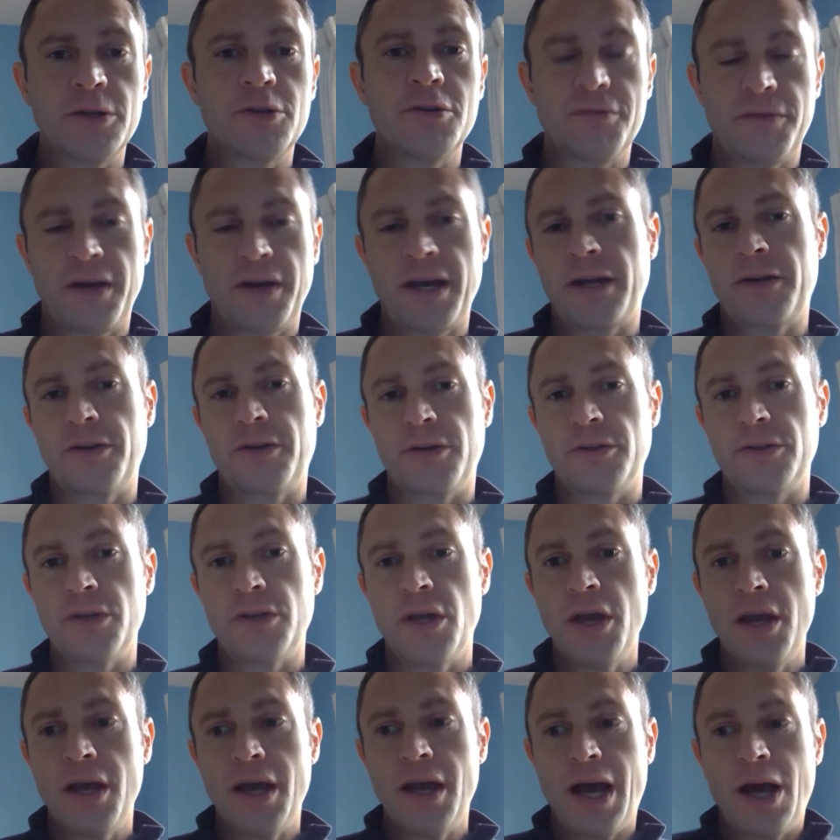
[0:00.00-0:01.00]
factors?
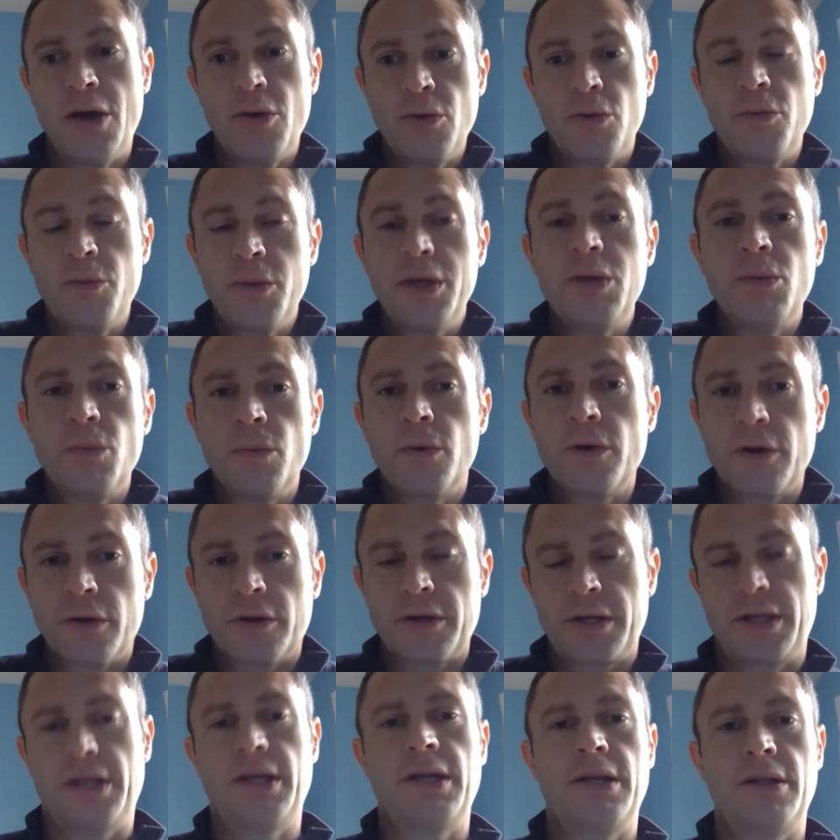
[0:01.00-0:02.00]
How do we
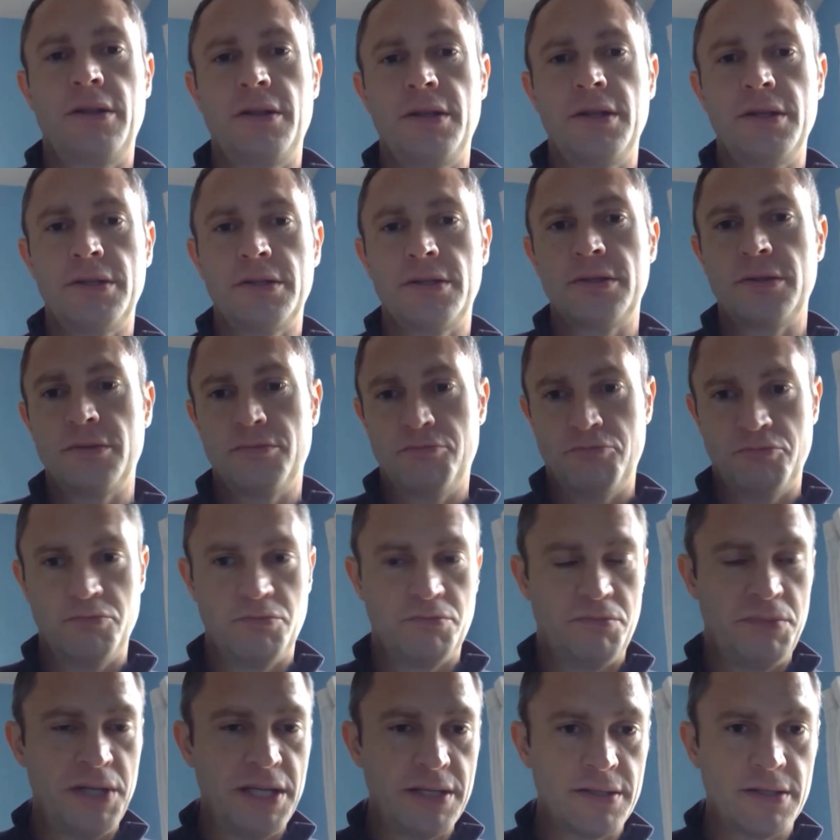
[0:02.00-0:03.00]
work in this
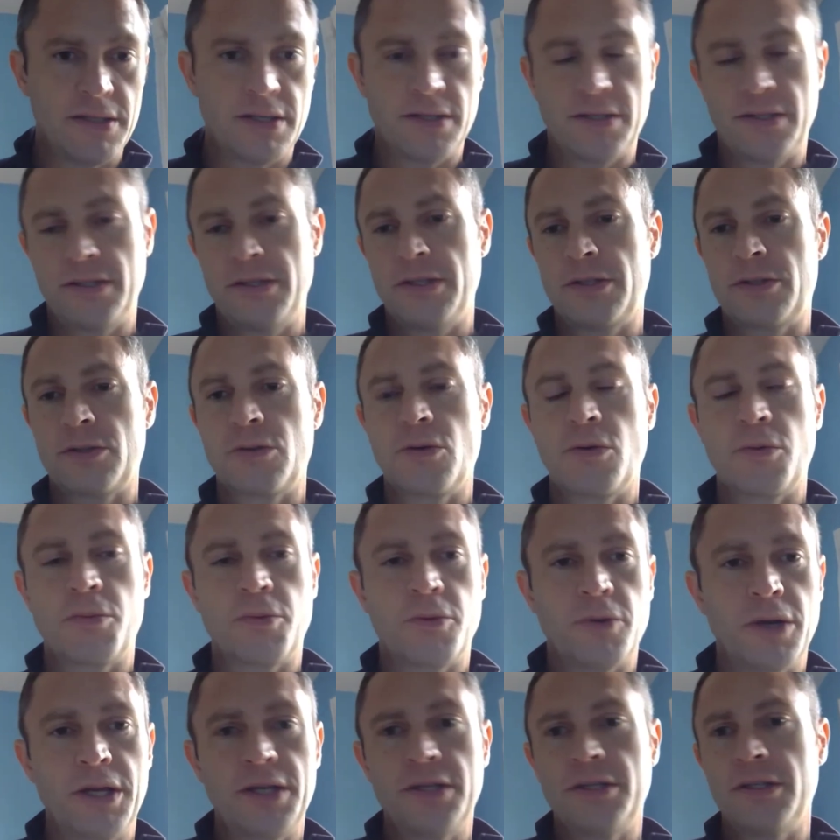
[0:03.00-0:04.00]
business, this
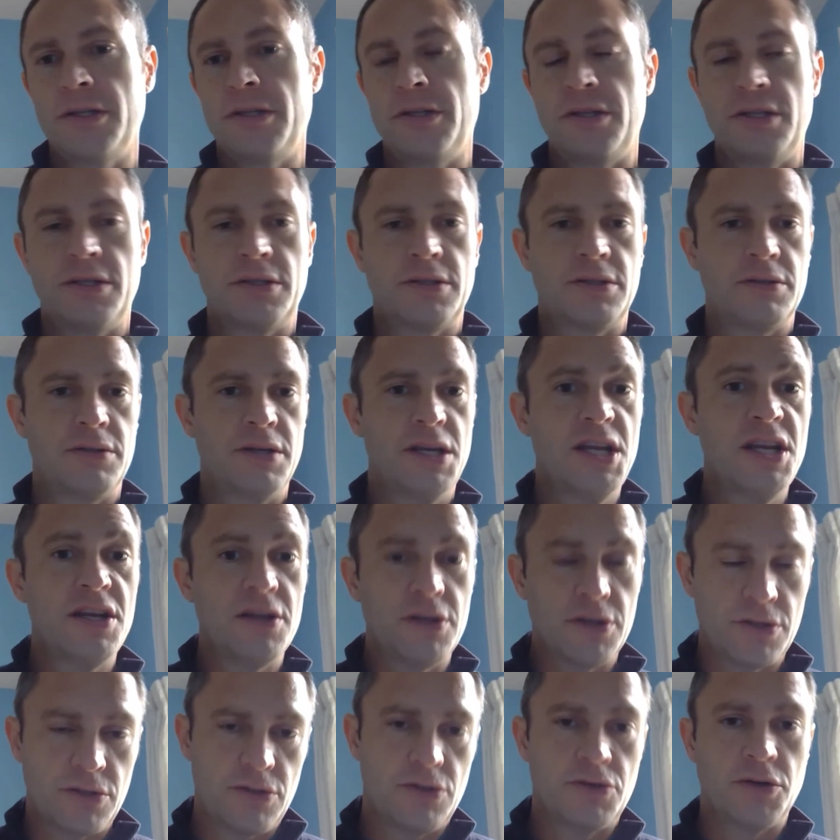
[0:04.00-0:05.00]
corporation, this
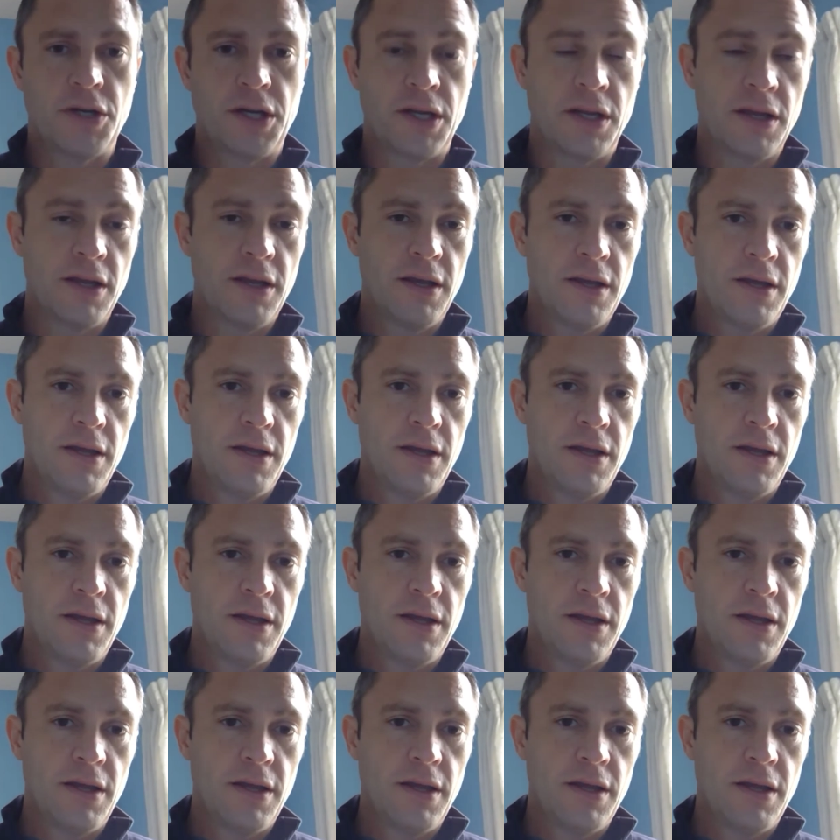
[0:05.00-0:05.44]
industry?